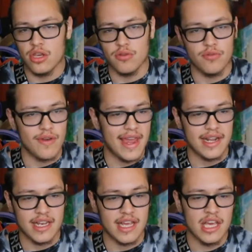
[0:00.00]
you
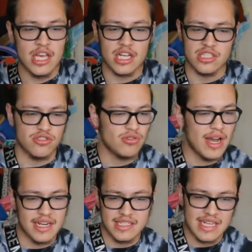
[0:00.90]
faked it because you
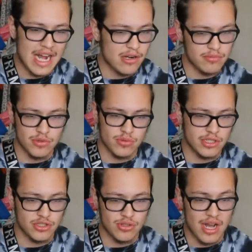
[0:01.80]
got this album you
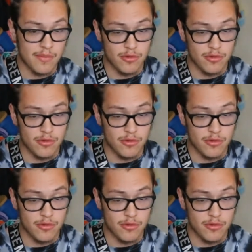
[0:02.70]
want to drop.